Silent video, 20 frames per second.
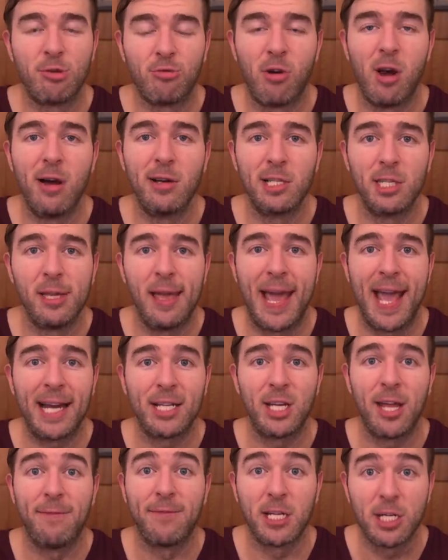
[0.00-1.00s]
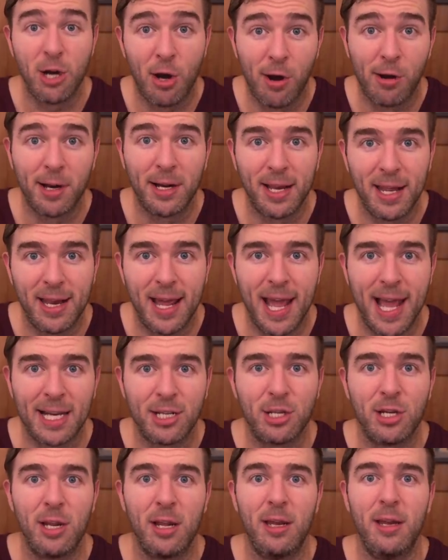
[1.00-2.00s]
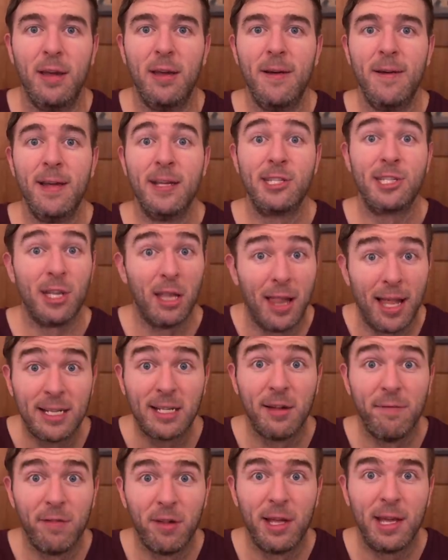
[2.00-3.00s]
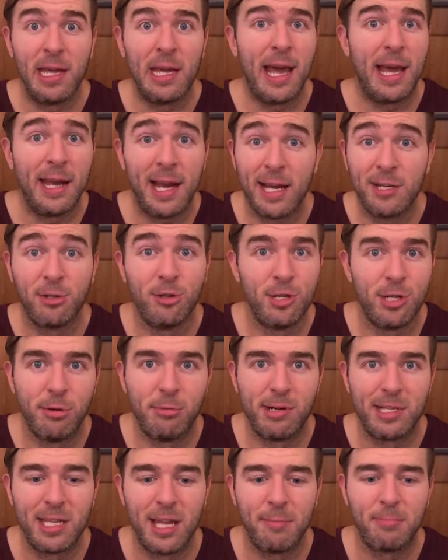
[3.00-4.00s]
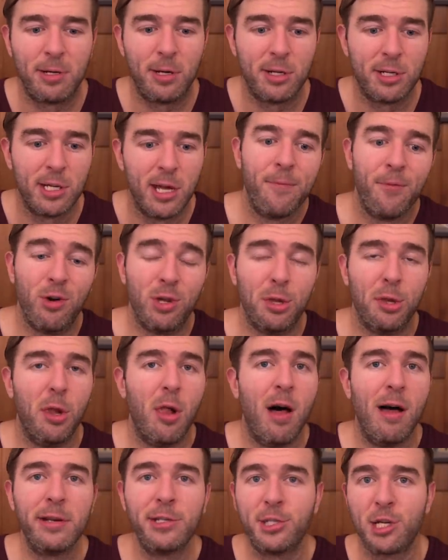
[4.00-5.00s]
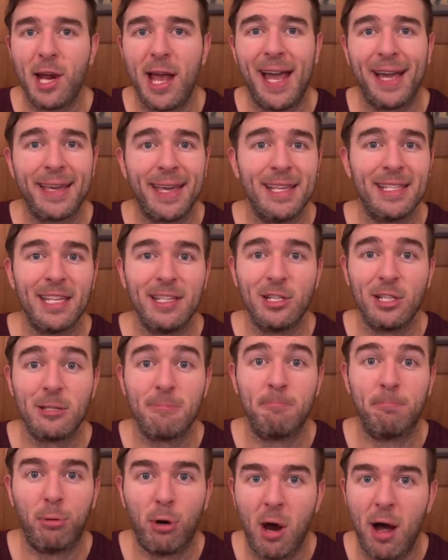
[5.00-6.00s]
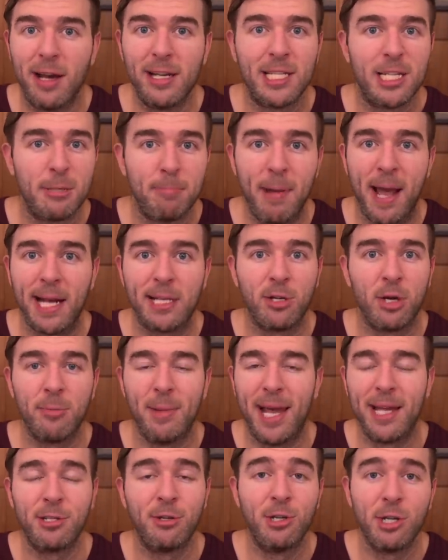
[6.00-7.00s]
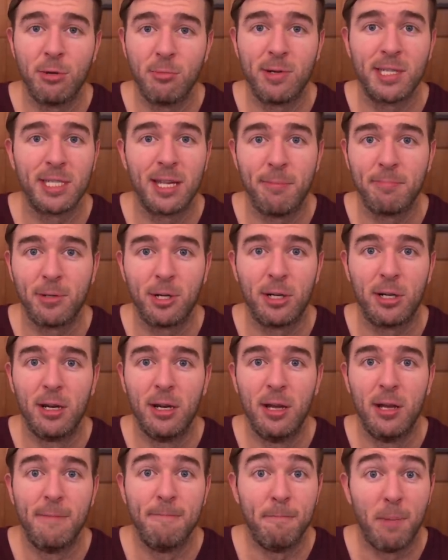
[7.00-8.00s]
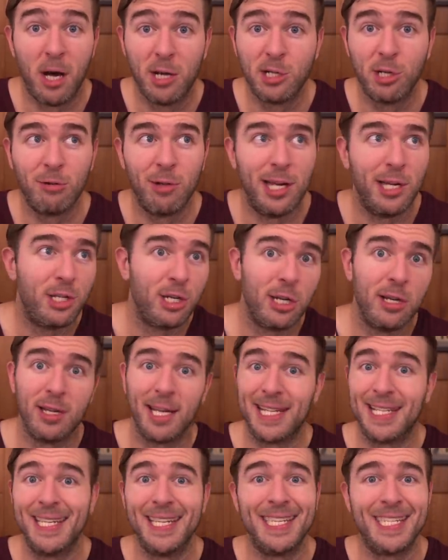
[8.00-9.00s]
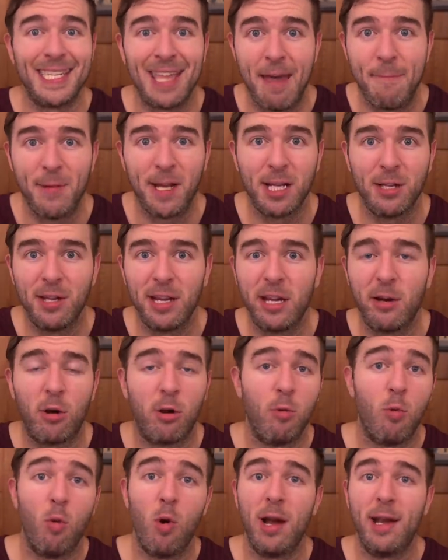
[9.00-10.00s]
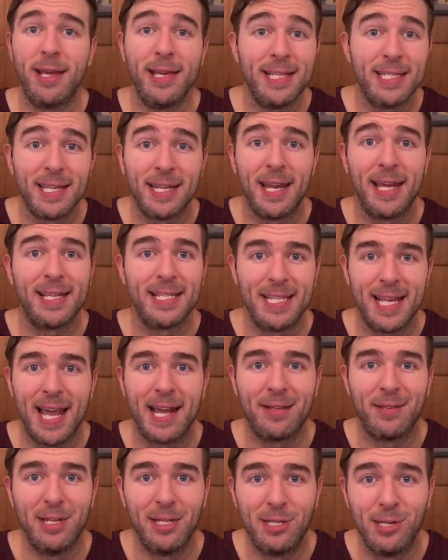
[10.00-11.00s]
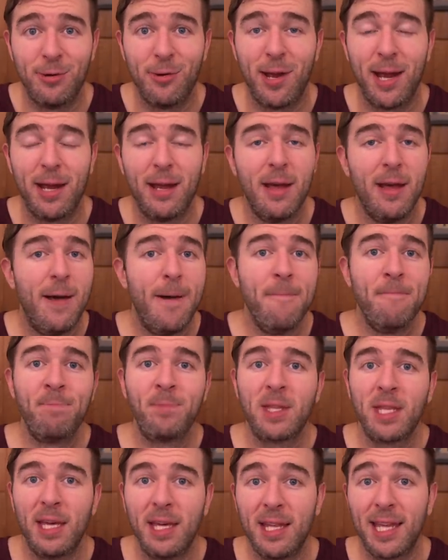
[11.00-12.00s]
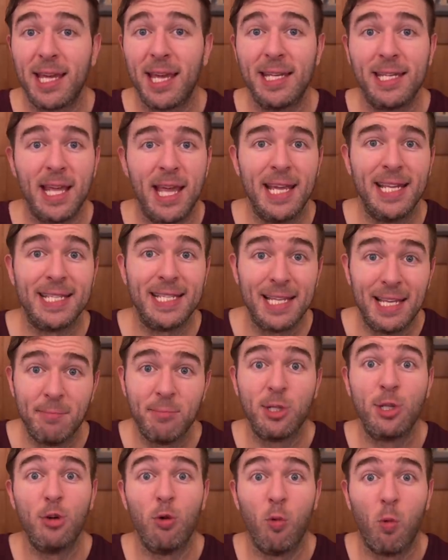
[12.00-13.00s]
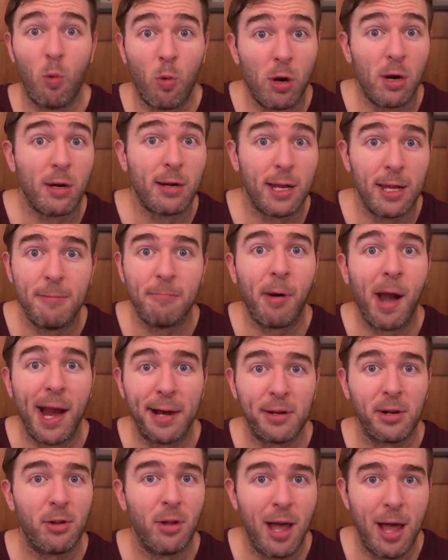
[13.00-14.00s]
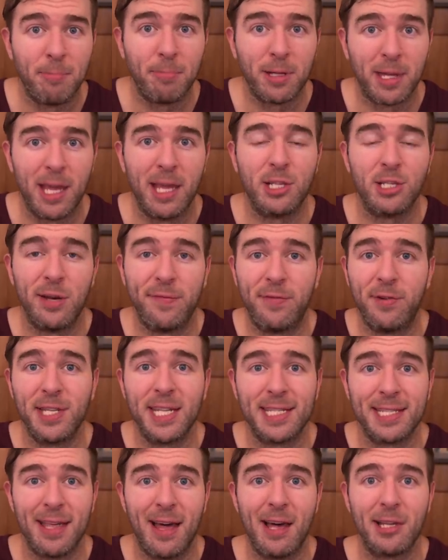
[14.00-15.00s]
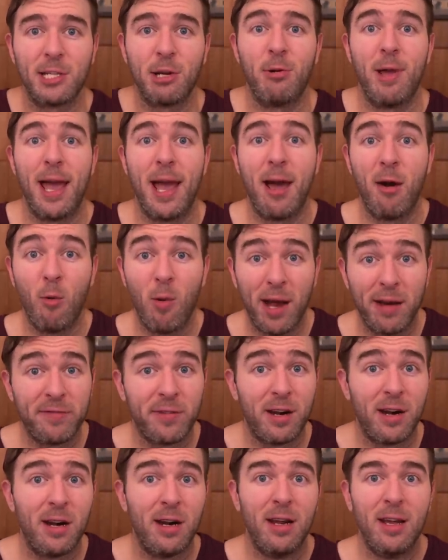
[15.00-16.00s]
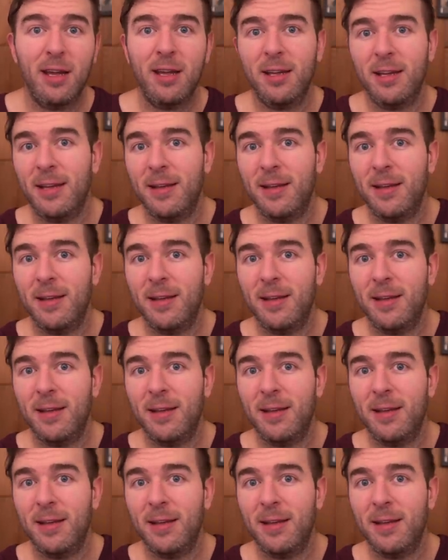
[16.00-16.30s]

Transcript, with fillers: drugs to actually have targeted action selectively at estrogen receptors. With long jack, is it just broad spectrum estrogen receptor modulation, like systemically, or what is it exactly doing? Like it seems to work in practical application for testosterone. However,